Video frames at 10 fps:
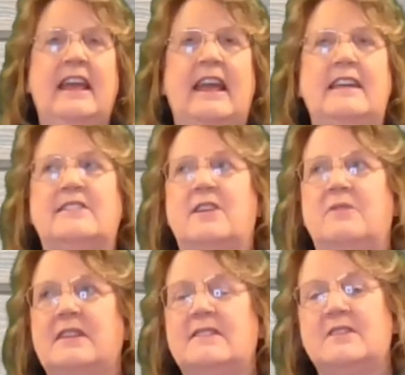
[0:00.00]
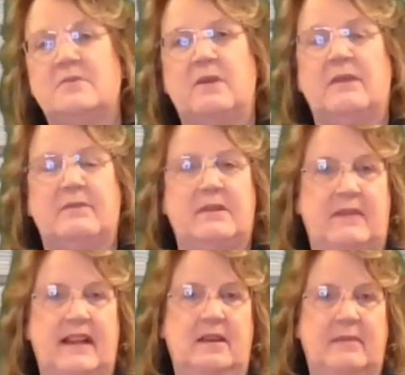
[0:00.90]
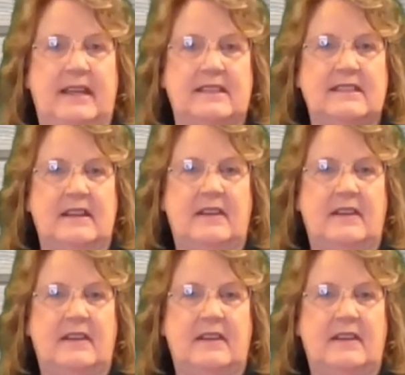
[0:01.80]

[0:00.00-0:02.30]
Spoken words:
And so this is what we would recommend.